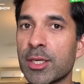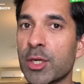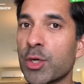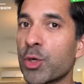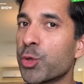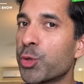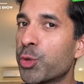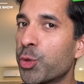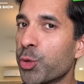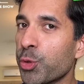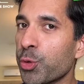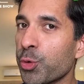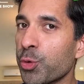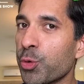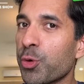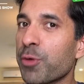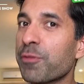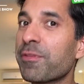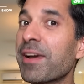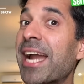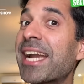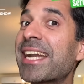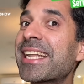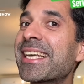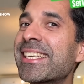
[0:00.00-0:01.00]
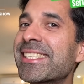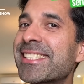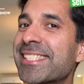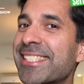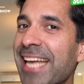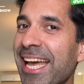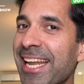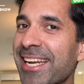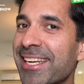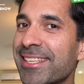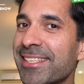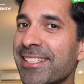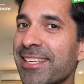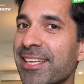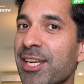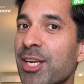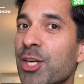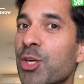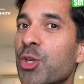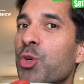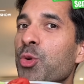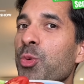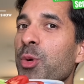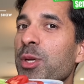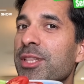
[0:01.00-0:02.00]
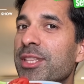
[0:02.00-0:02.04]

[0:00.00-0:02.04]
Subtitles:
Do you know if adding a salad to a